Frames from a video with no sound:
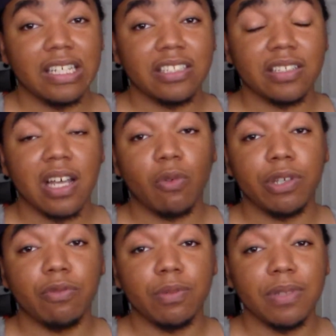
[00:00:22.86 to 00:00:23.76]
It just got
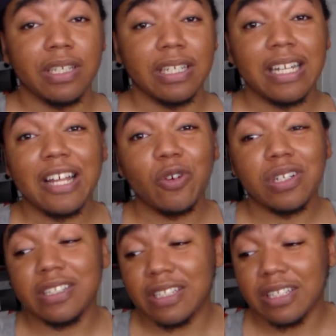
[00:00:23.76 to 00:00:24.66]
weak with me. And I know
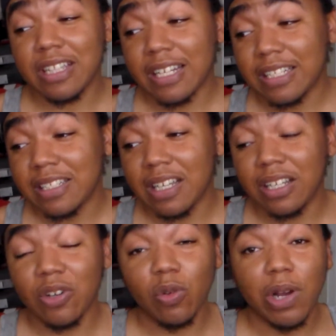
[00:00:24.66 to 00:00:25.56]
it's just, just like the
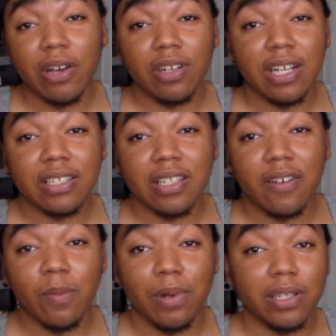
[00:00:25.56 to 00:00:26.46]
second go round of that
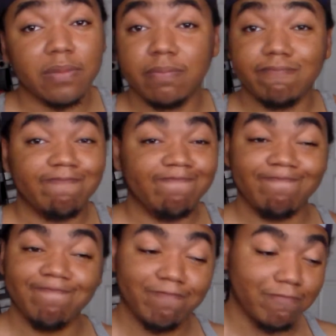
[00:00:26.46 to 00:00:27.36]
stuff, but
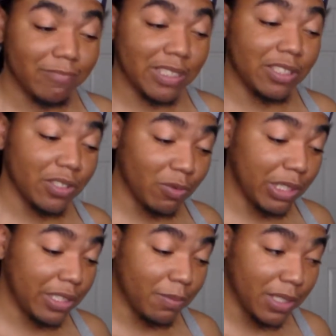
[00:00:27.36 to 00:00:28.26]
it's just
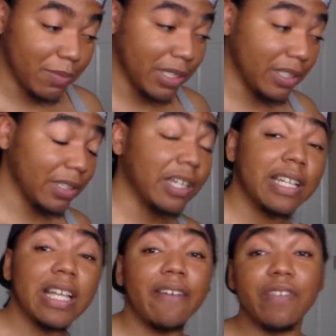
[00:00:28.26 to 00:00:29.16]
weak to me, man.
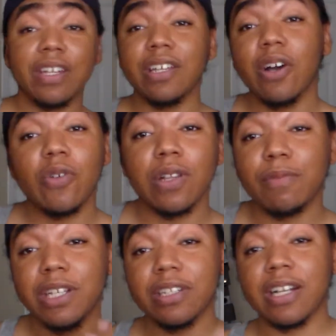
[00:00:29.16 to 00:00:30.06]
Look at that video.
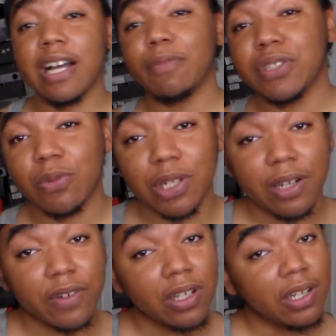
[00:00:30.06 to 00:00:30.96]
Let me hear your comments or
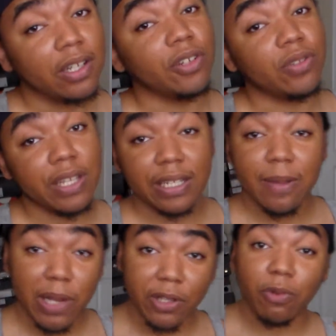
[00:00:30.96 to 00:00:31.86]
whatever. Do you think
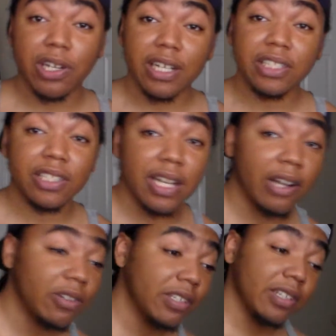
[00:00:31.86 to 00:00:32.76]
they about to wear that shit
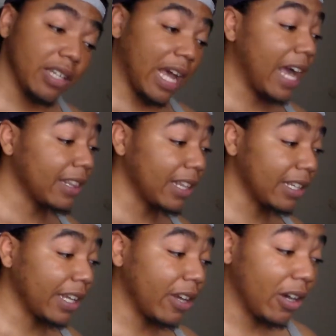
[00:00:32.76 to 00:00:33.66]
out? I
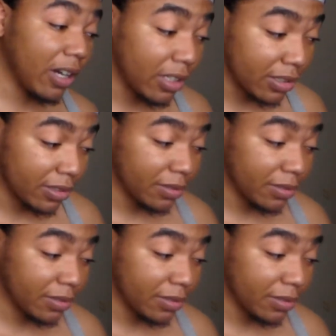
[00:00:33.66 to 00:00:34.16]
think they are,